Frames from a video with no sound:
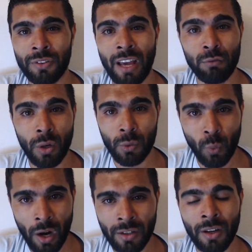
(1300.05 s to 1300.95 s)
They've won
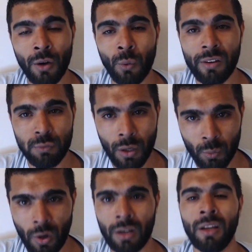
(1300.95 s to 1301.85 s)
1, we've won
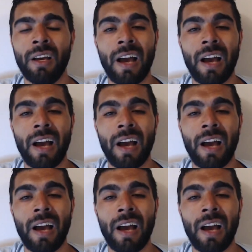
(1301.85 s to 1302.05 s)
1,